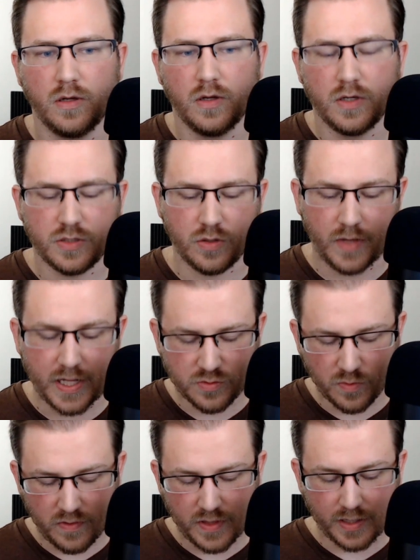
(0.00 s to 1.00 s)
So that's
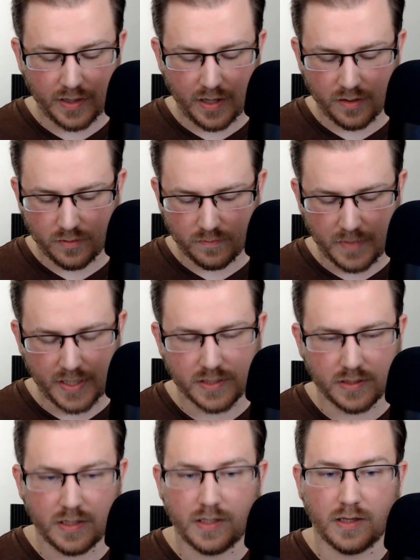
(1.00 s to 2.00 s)
one thing that makes
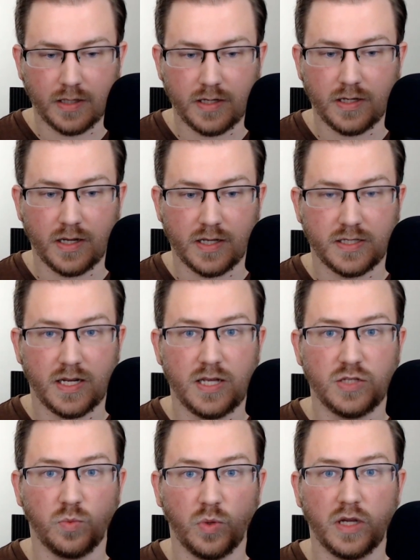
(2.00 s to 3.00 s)
Lyndon Lyndon, is that
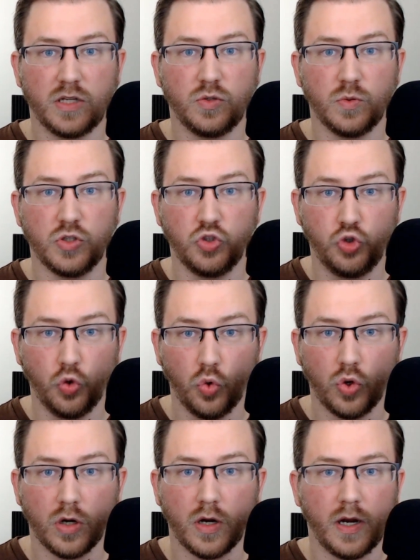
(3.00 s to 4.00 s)
he's willing to
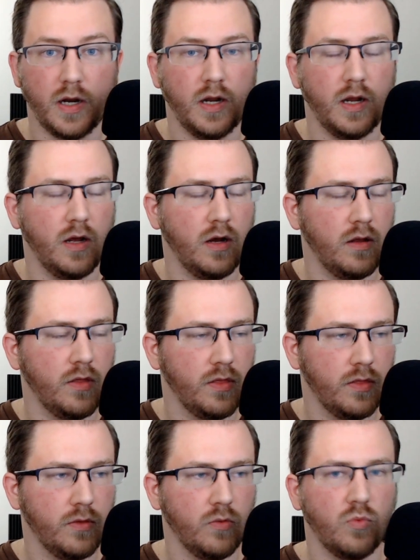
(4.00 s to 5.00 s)
endure
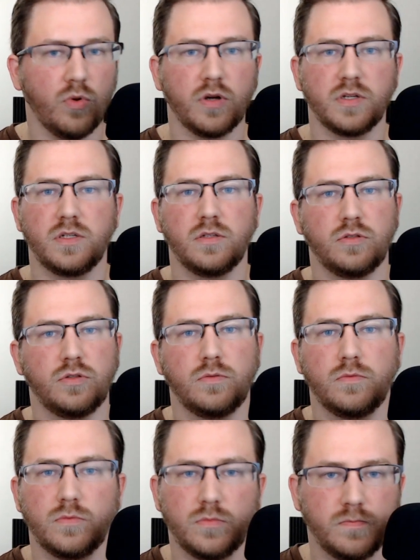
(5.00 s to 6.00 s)
the worst
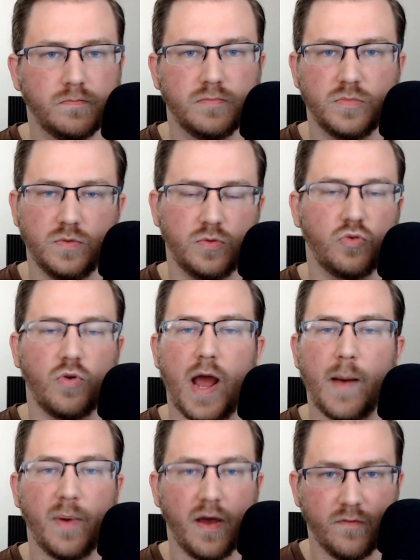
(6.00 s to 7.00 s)

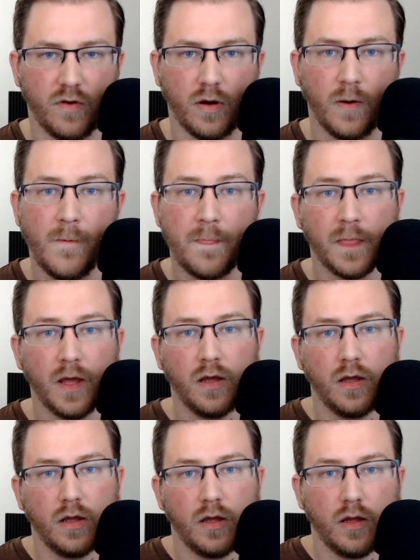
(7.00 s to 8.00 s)
crap ever,
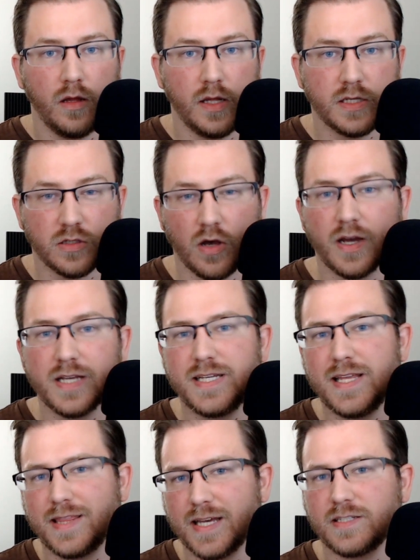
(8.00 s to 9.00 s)
as long as
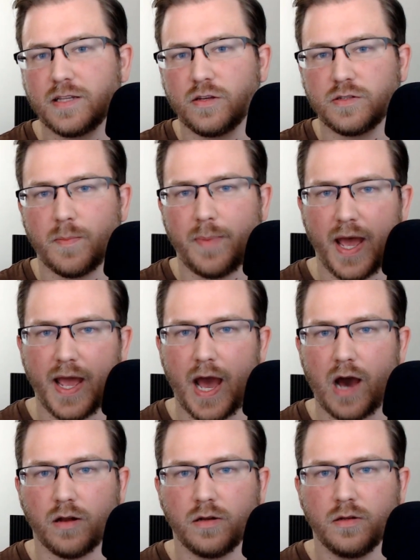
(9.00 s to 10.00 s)
he thinks that there's a payout.